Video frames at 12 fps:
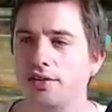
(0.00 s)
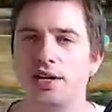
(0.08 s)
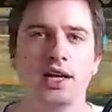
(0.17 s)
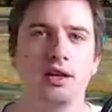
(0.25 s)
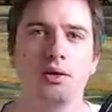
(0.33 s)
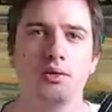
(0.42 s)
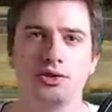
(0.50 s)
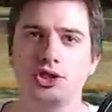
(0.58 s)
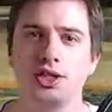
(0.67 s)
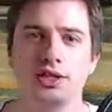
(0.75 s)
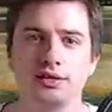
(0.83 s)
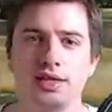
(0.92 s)
can
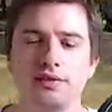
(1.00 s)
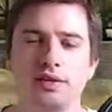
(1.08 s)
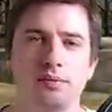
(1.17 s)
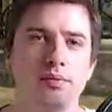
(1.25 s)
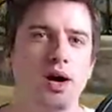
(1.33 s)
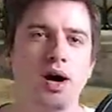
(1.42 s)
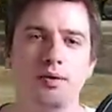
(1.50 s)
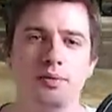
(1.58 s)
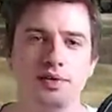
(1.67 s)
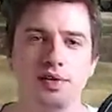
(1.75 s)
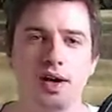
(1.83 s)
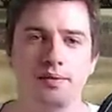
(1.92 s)
launch this, even Bob
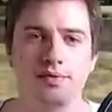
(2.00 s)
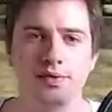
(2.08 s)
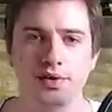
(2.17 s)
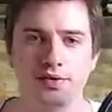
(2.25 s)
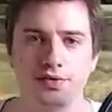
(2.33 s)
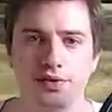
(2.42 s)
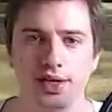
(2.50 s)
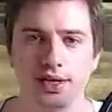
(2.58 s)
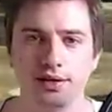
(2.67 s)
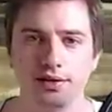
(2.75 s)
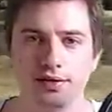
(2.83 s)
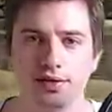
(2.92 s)
with upward
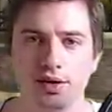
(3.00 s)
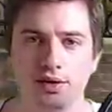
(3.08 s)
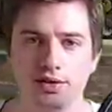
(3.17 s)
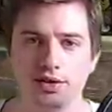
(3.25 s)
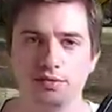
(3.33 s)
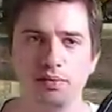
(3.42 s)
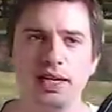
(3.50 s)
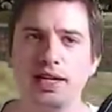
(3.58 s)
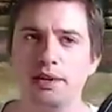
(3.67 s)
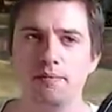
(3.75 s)
three. So just make him